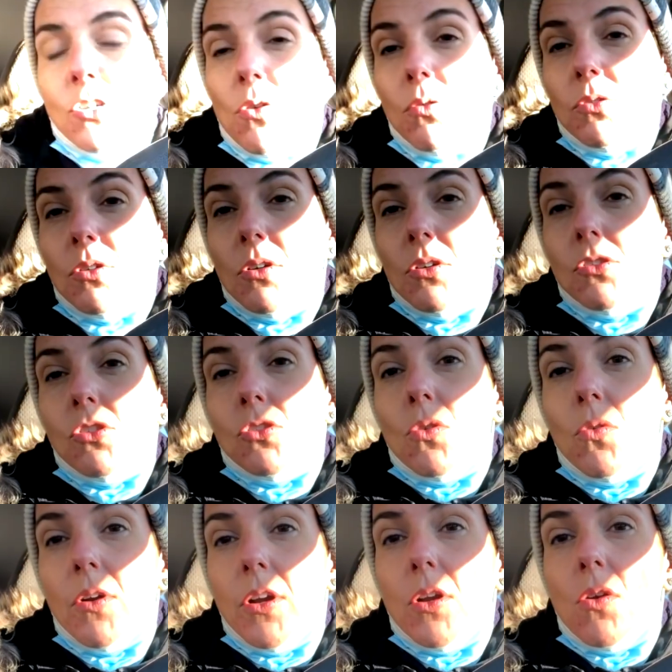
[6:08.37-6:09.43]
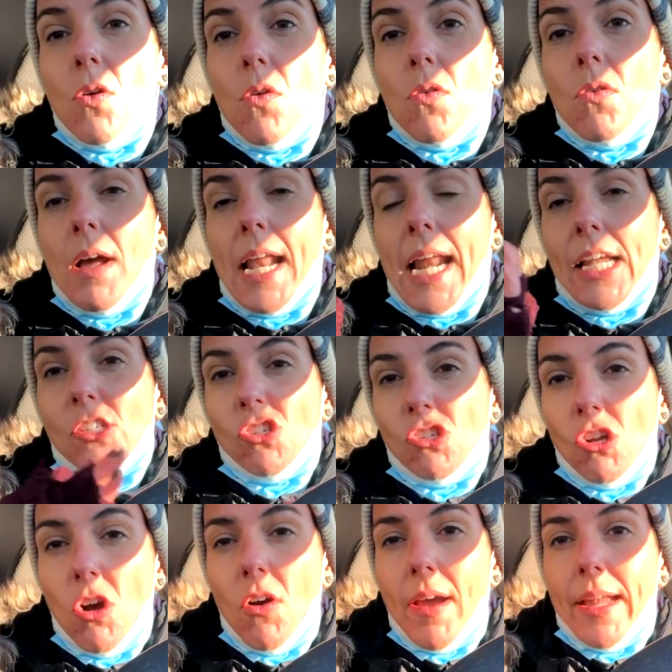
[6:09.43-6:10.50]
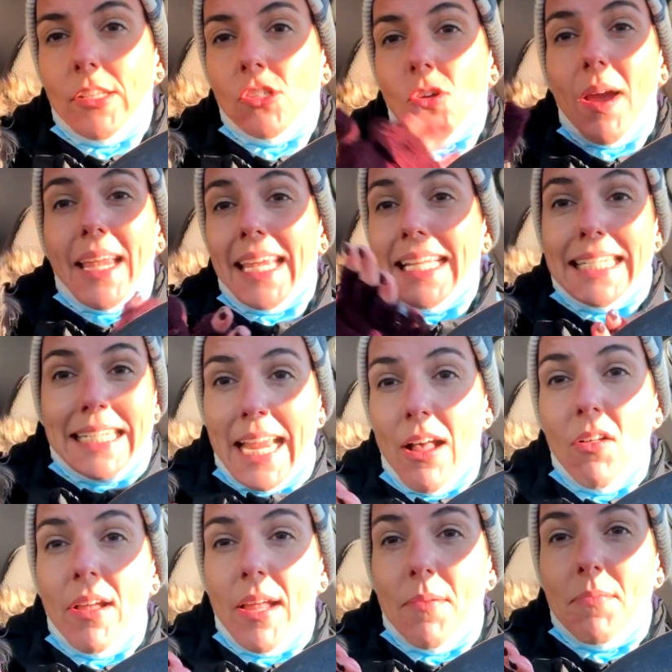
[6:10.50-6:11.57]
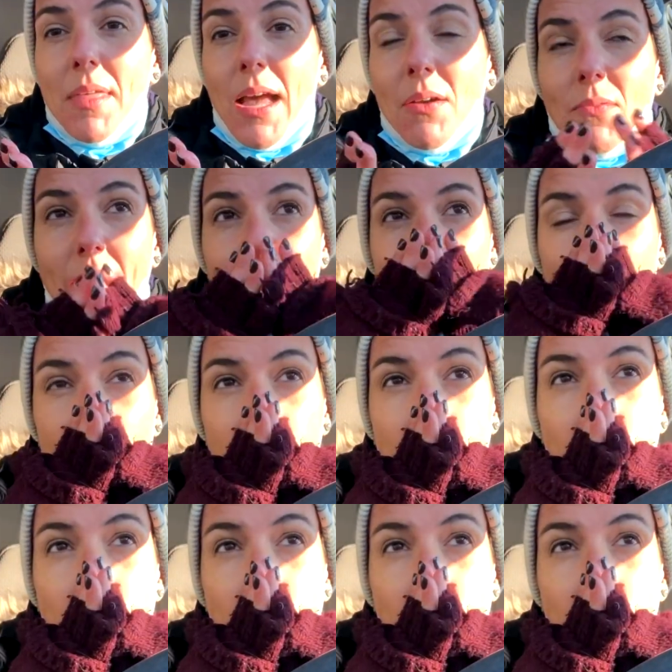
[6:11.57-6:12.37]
scored a goal and I saw it, so I can tell him that, right?